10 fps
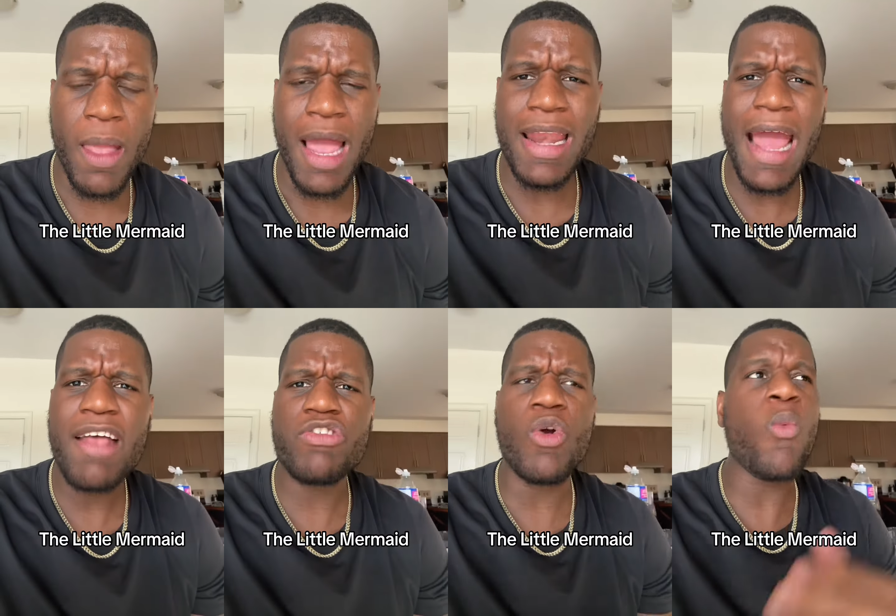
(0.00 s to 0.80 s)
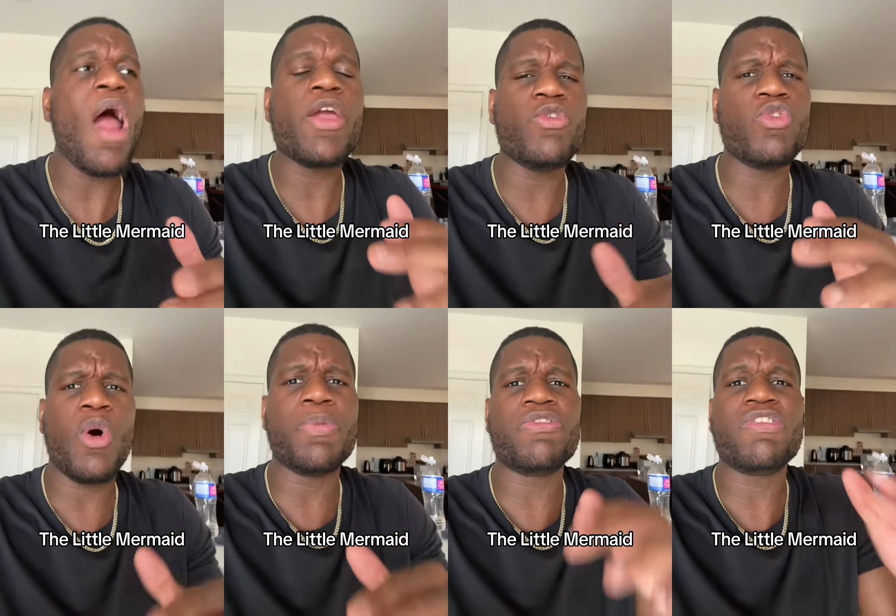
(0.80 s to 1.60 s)
And he asked her, Why are you so
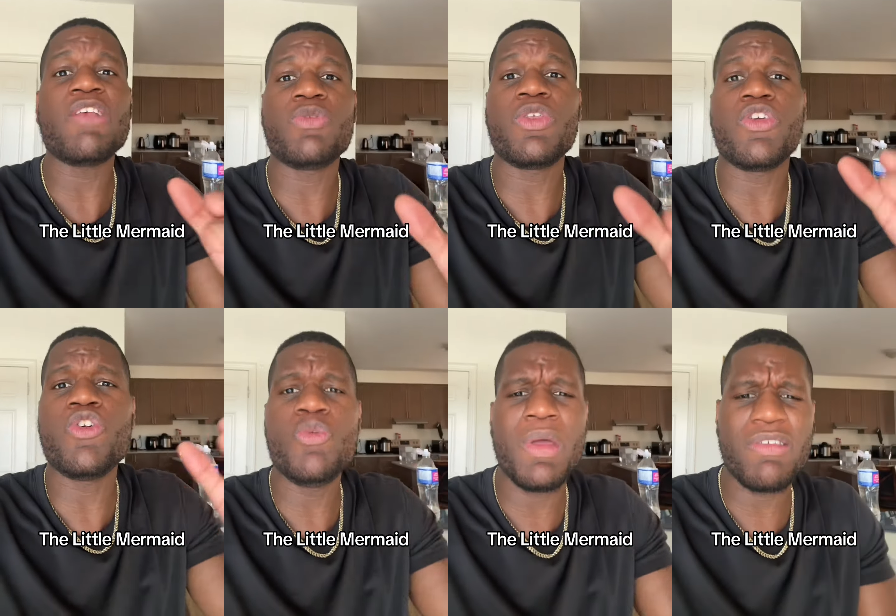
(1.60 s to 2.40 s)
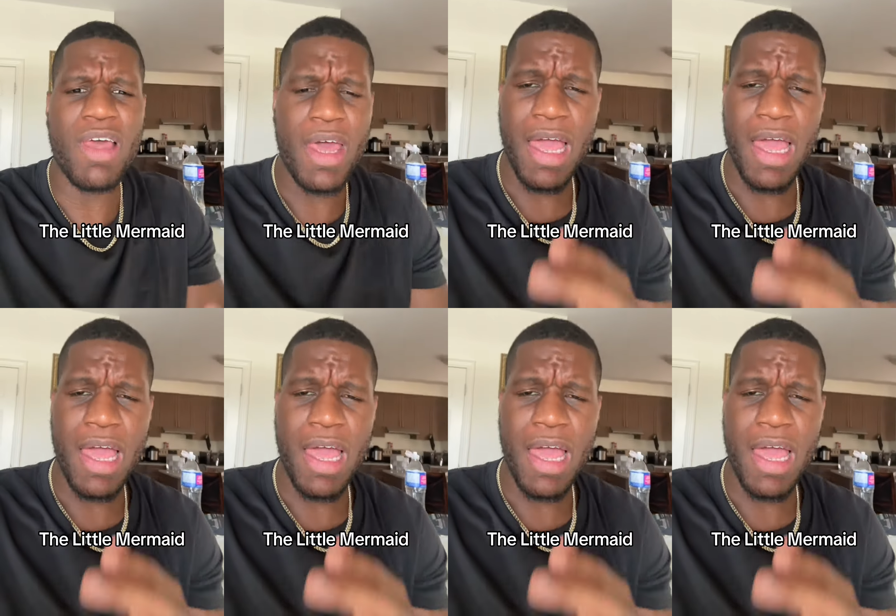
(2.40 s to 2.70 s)
obsessed with the humans?